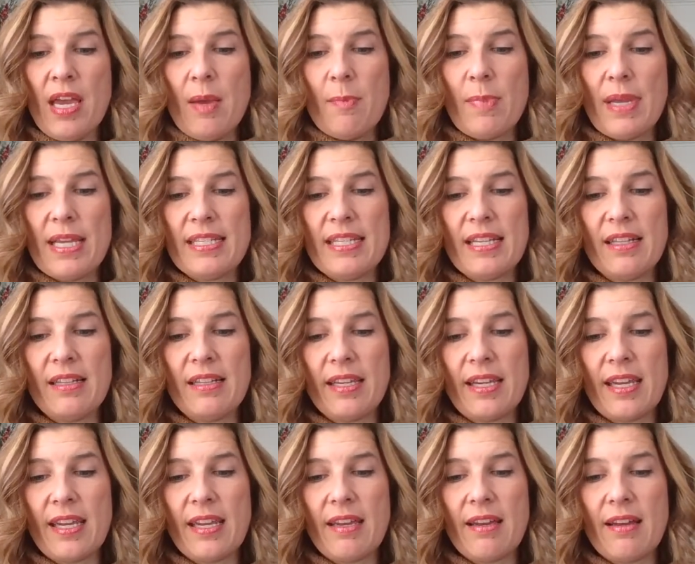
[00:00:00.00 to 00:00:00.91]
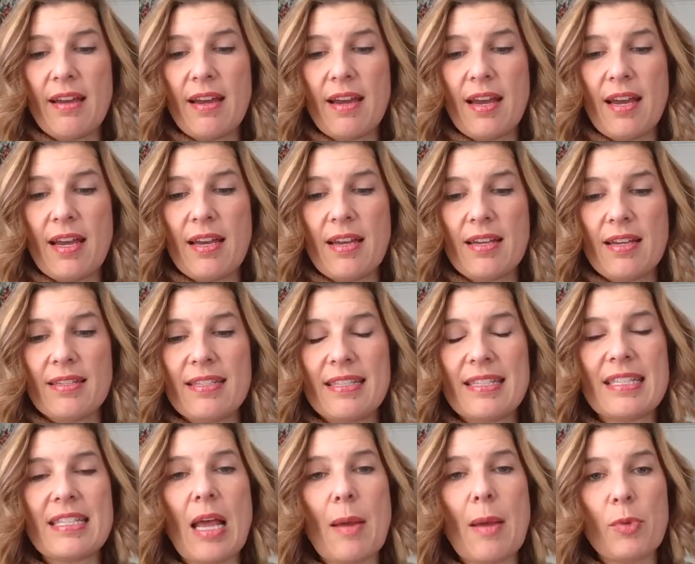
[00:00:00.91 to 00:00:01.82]
basically
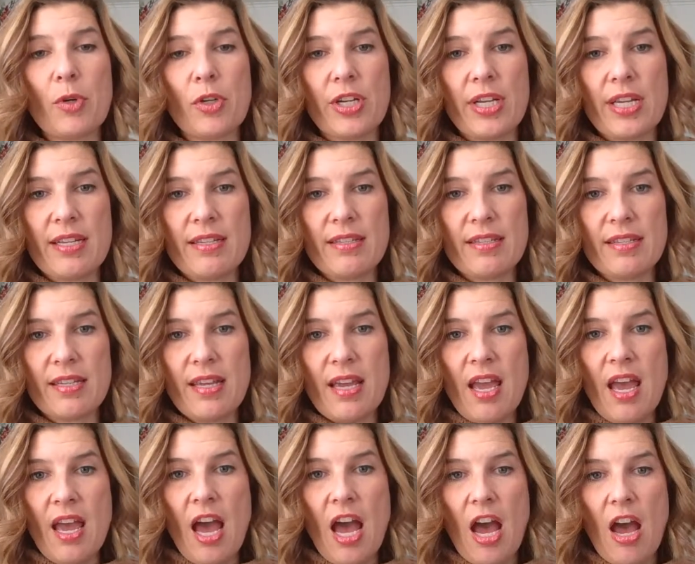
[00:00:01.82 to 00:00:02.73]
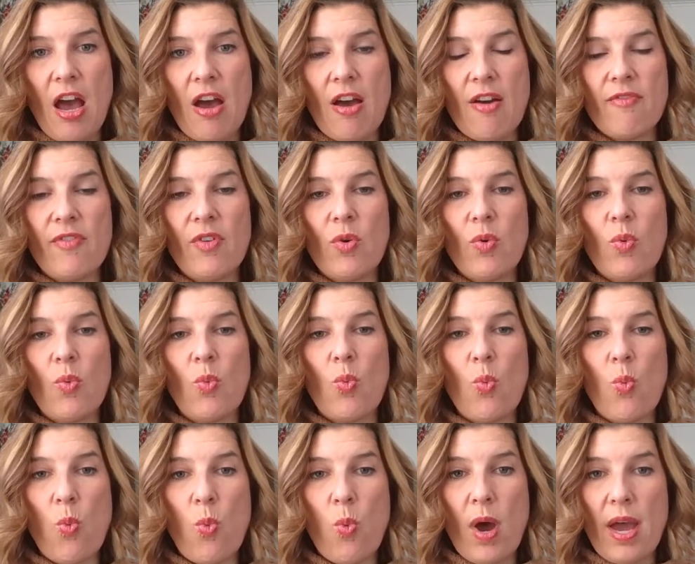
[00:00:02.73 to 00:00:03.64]
summaries of
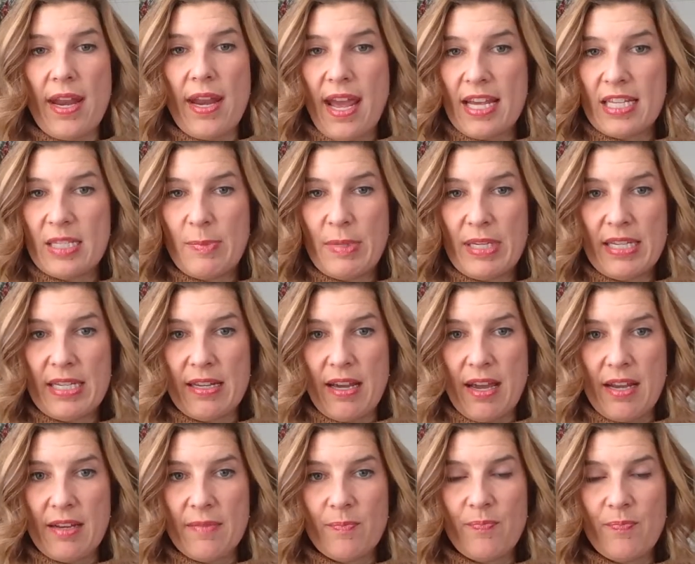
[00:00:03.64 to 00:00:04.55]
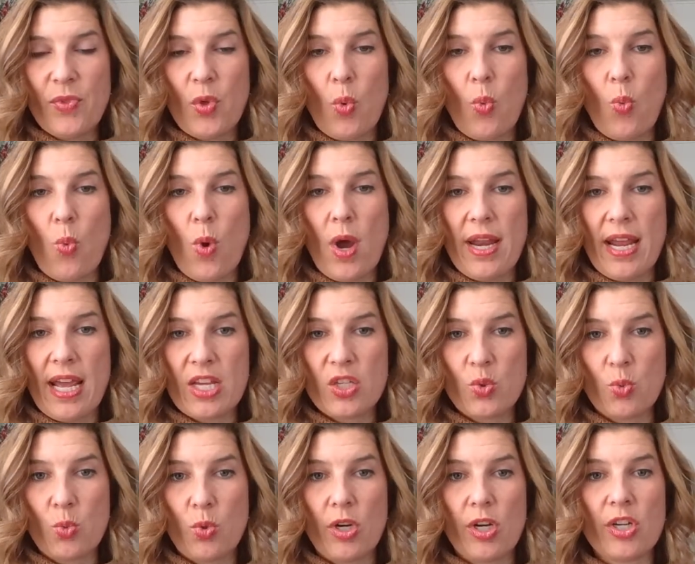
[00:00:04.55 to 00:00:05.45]
what has been done, what
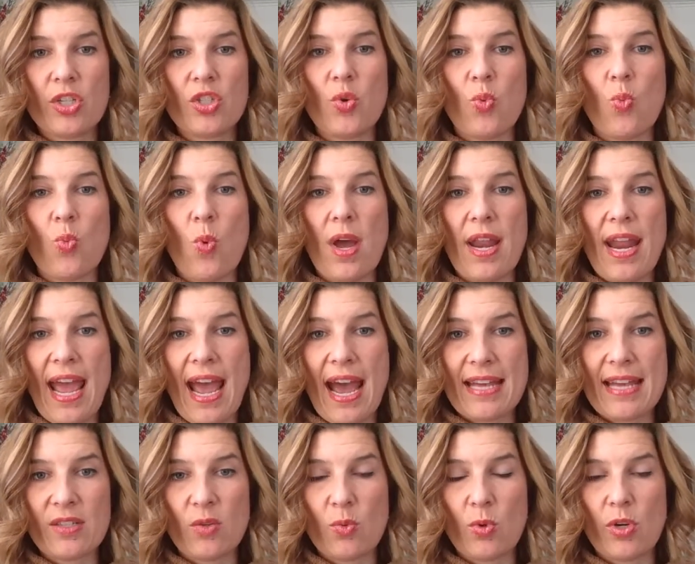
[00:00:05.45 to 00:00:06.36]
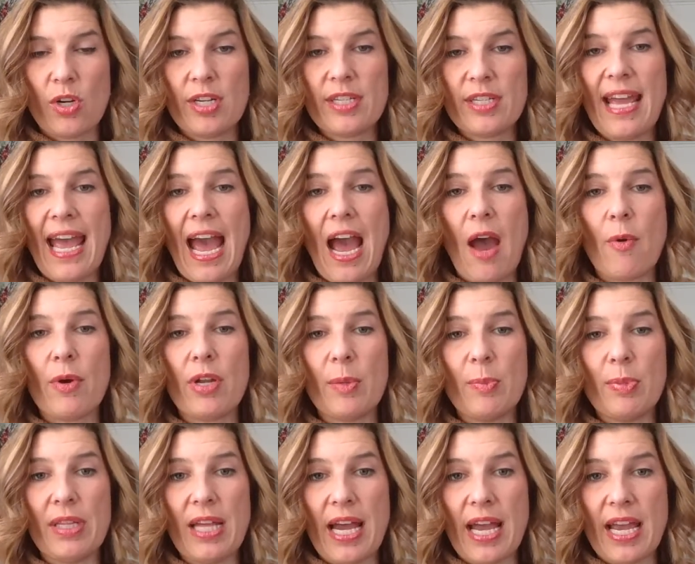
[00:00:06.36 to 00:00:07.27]
has worked, what hasn't worked, how it
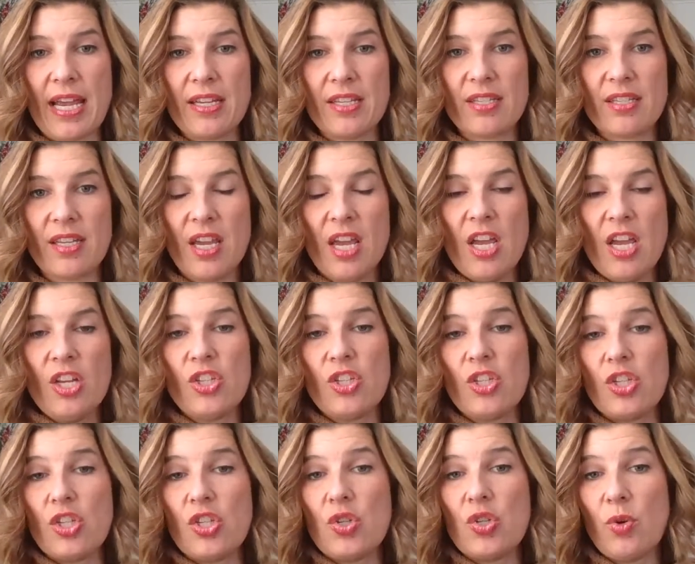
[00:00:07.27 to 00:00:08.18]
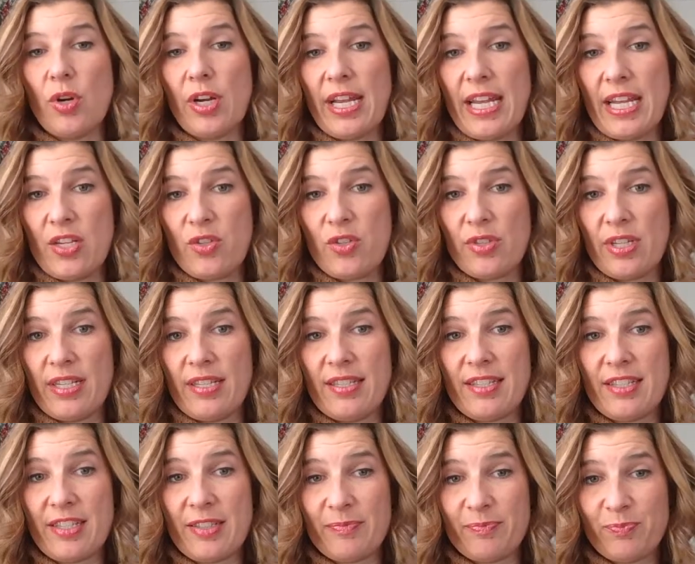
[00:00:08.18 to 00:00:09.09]
applies to your
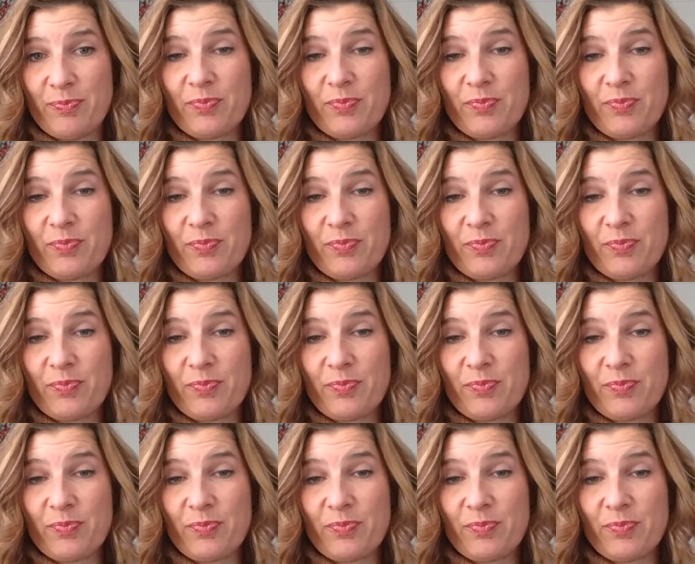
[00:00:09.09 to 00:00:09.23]
interest